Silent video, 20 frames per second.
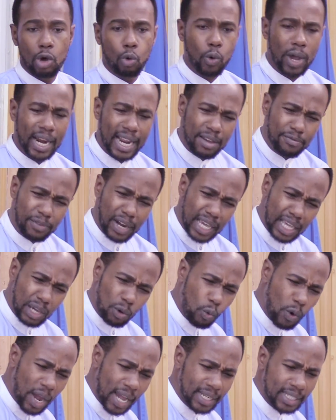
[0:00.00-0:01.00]
Wherever he
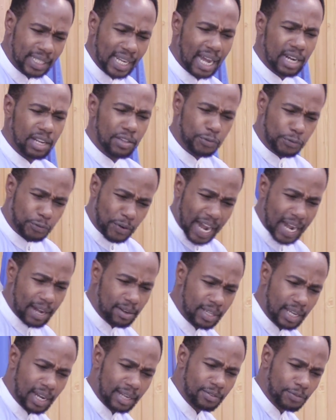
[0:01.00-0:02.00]
went and he
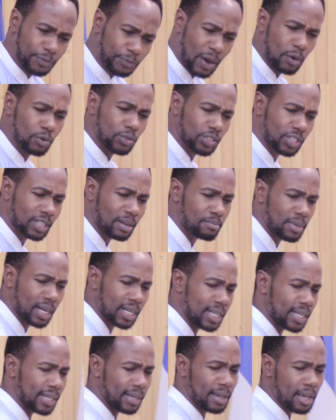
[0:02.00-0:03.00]
found
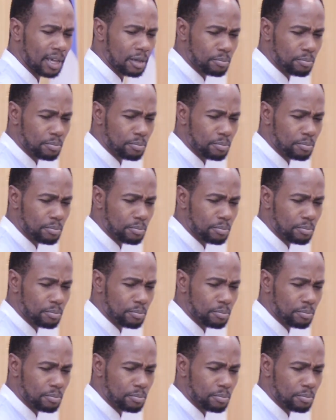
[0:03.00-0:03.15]
somebody,